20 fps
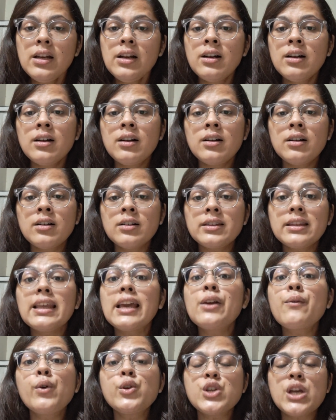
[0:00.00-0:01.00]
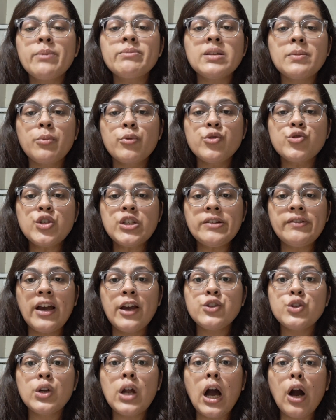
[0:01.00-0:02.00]
uh, thing which I'm supposed to
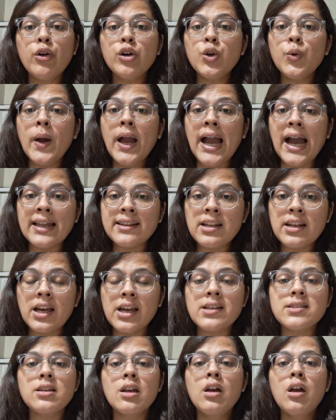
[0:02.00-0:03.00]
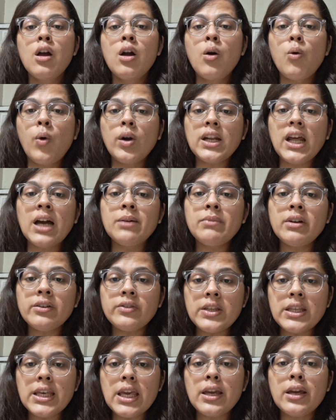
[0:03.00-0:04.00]
revise or how do I analyze what are my
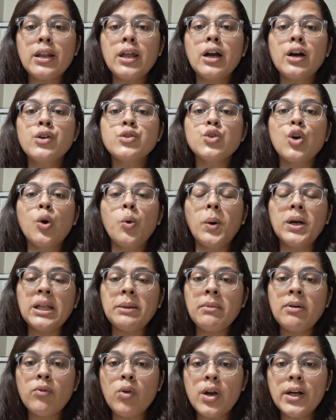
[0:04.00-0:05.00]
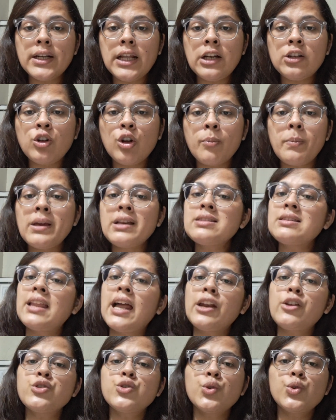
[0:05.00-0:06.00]
weak areas or what are my volatile topics
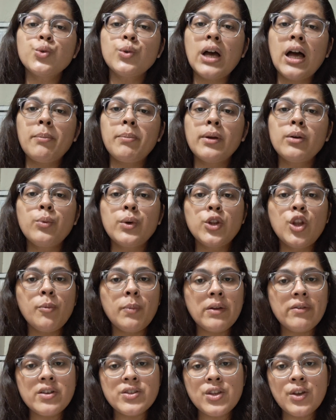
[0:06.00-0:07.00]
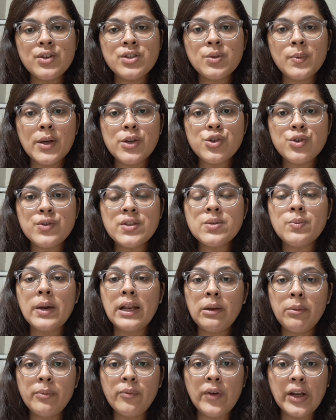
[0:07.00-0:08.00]
that is going to happen with your previous year's questions
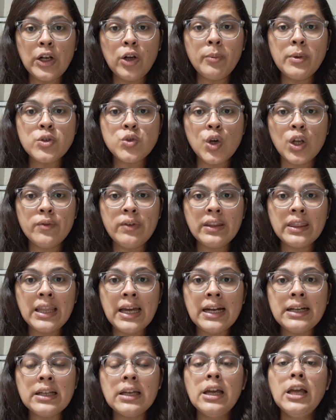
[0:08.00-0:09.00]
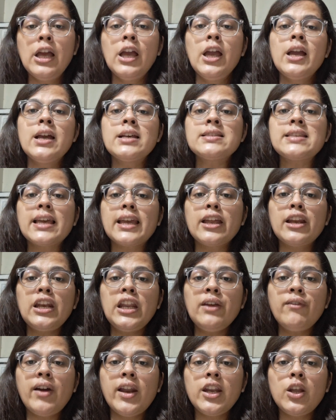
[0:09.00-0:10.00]
well when you'll be solving that
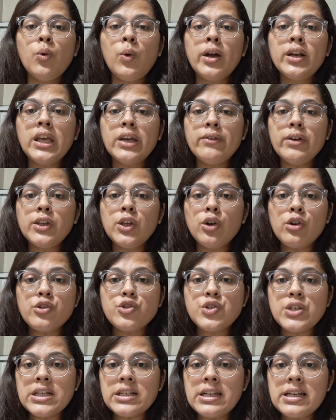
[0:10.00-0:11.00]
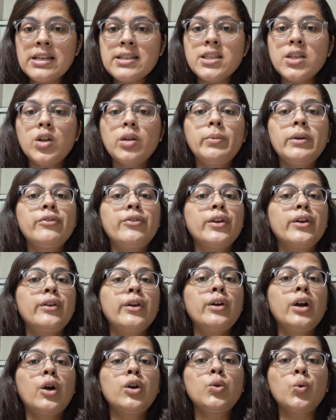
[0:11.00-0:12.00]
secondly when you are giving your GTs you'll be
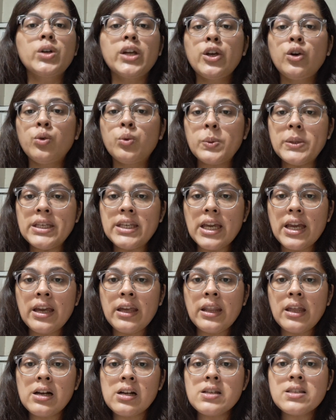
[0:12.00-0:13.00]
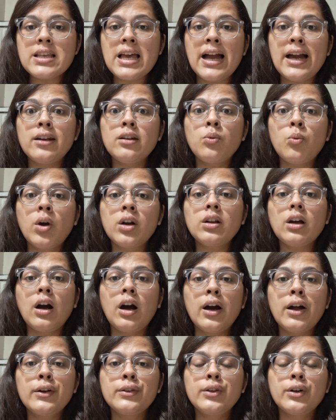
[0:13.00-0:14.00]
figuring out what are your weak areas and what
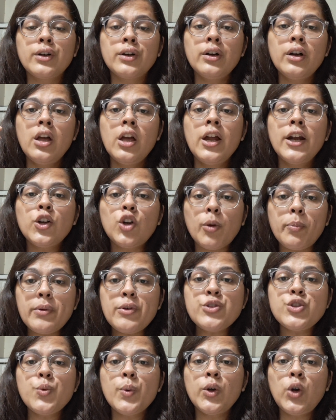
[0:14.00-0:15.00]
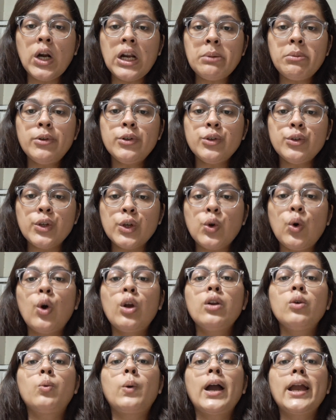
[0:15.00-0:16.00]
are the topics you were not able to
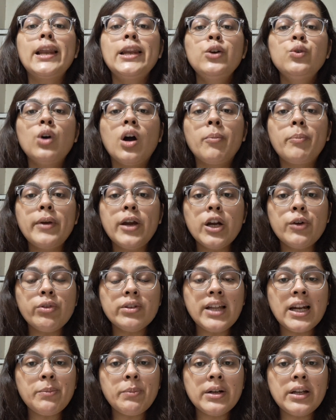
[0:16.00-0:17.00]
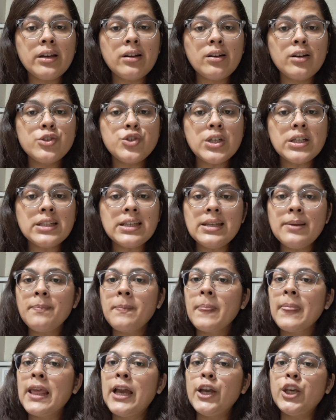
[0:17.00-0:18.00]
recall while you appeared for that particular GT
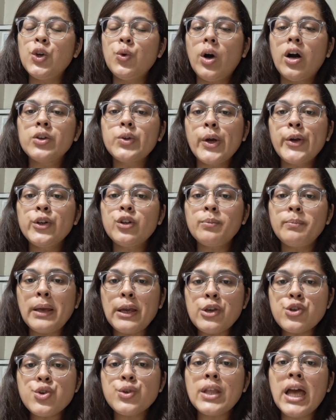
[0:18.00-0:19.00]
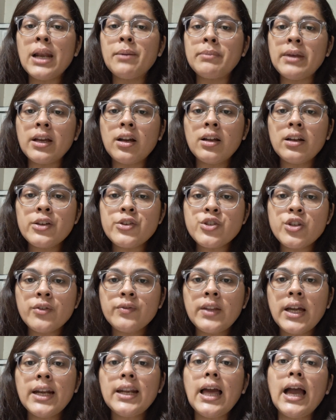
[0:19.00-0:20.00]
you are going to mention and make a list
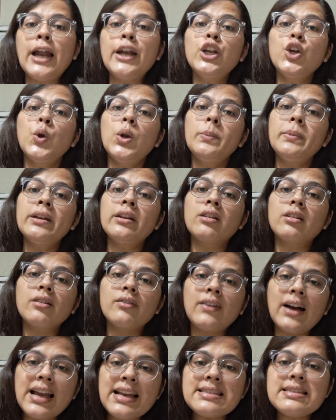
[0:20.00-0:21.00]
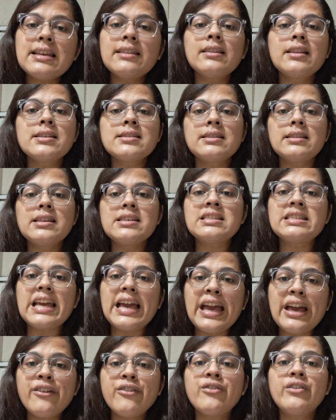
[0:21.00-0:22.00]
of that and you will be revising this list
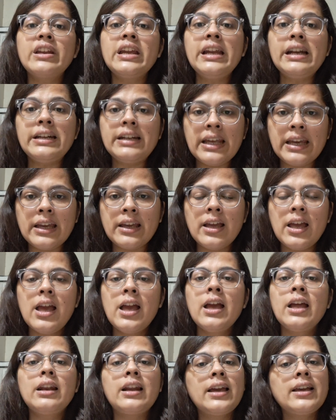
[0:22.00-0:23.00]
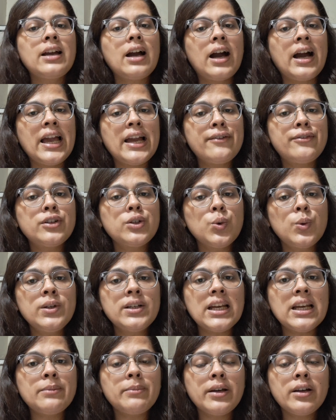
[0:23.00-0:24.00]
every day like I have
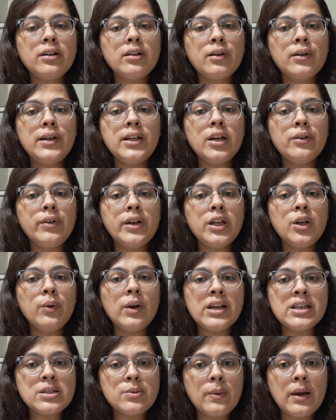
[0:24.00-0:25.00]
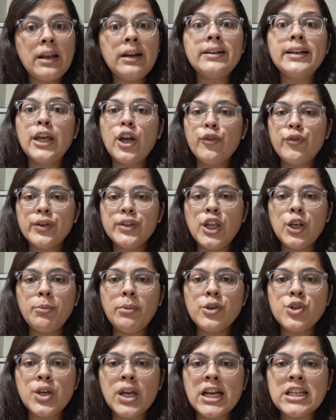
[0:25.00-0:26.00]
told in my earlier video as well day of a NEET
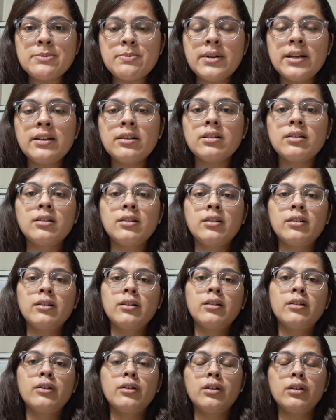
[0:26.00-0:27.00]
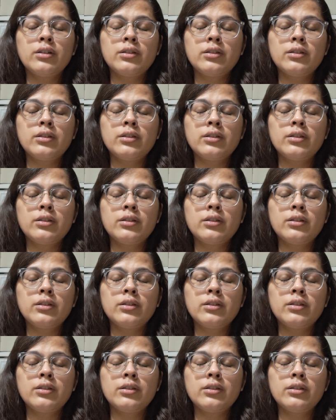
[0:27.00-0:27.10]
PG aspirant uh,